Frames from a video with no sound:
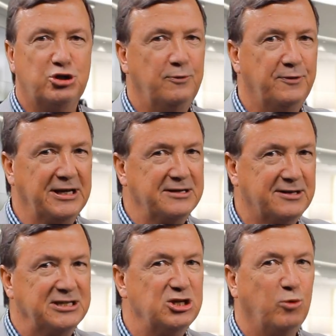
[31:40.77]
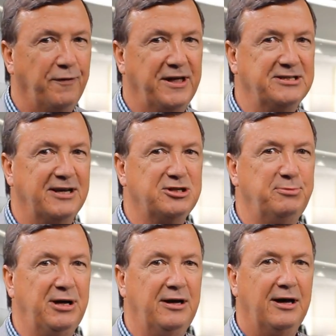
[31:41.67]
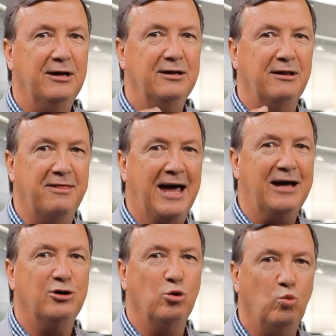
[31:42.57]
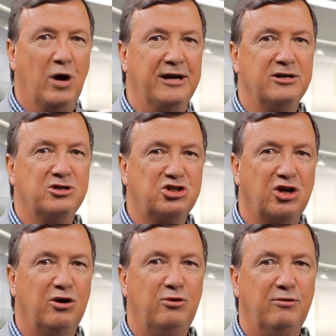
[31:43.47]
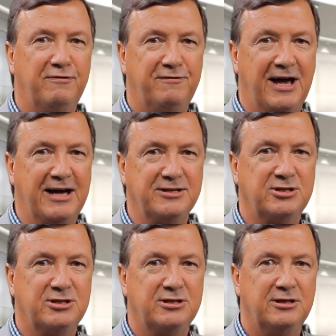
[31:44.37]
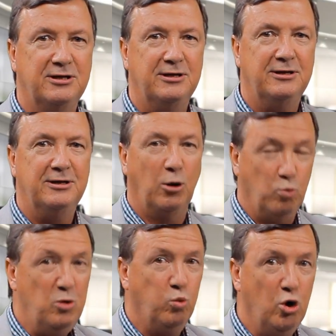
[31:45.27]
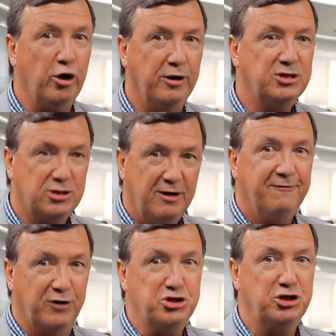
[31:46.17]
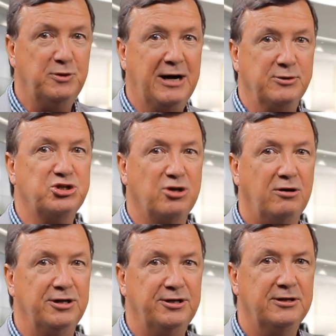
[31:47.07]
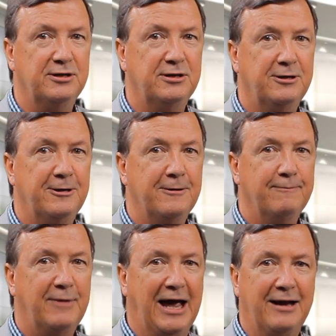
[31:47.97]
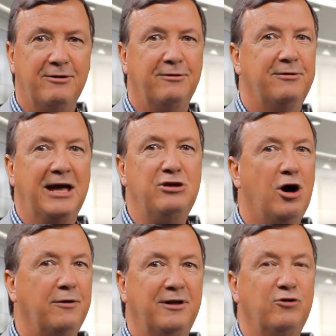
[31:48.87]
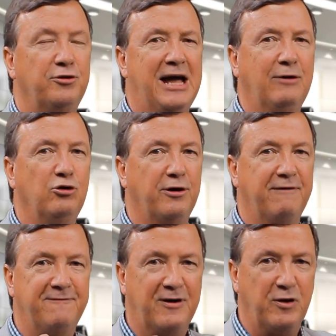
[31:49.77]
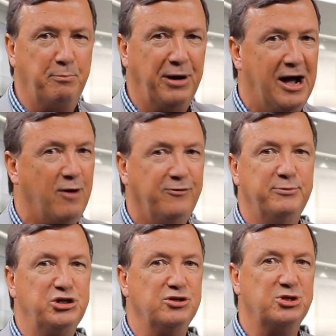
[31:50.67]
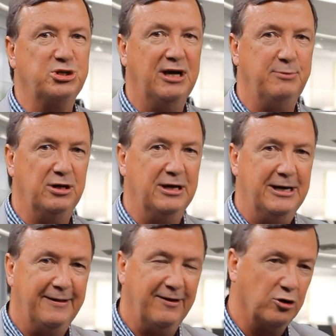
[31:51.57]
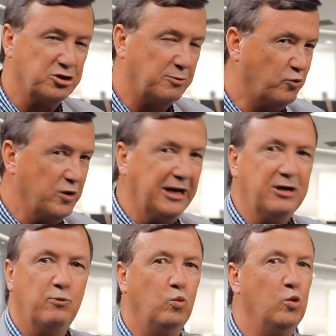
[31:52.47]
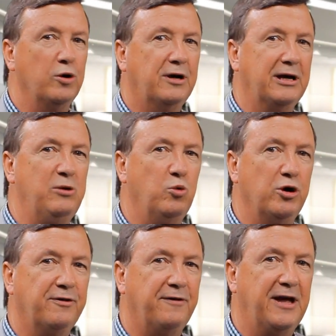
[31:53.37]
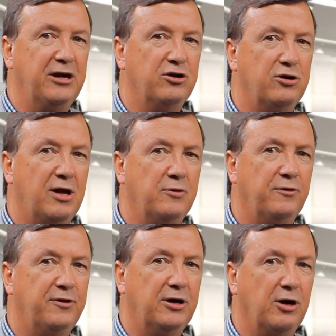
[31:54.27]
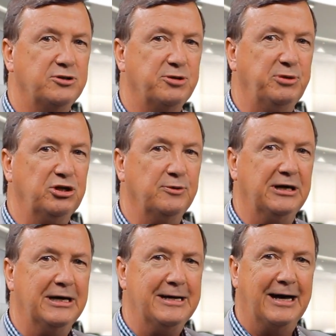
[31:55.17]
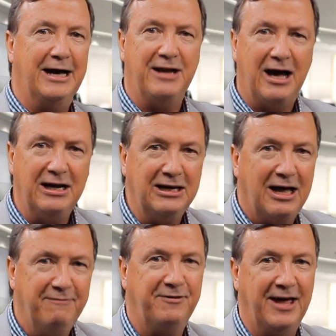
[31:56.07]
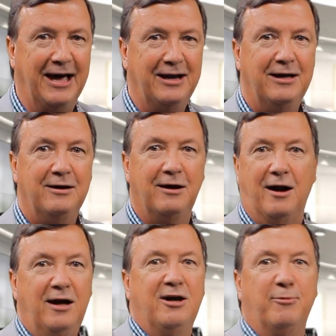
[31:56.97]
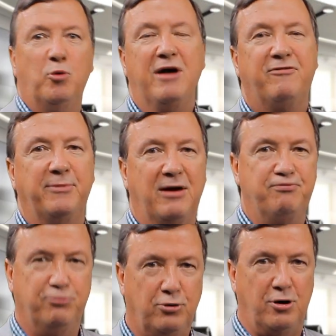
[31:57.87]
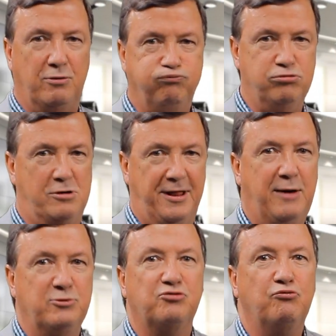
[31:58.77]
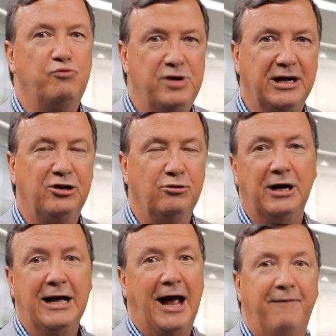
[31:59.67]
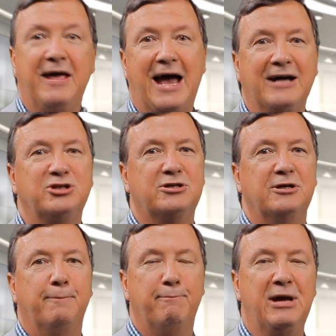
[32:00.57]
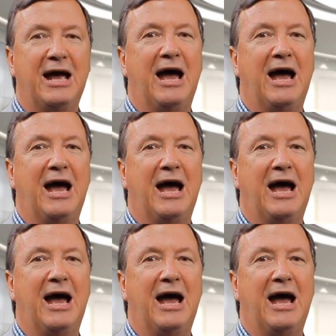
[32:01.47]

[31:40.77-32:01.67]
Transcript: this is what they said to me: that went so fast. And we worked for the 2 hours solid. And they know they've now got a very powerful mission statement. They've got some really key work that they know they're going to be doing. And I love that. And I come away from that, whoa, that was really good. And they asked me,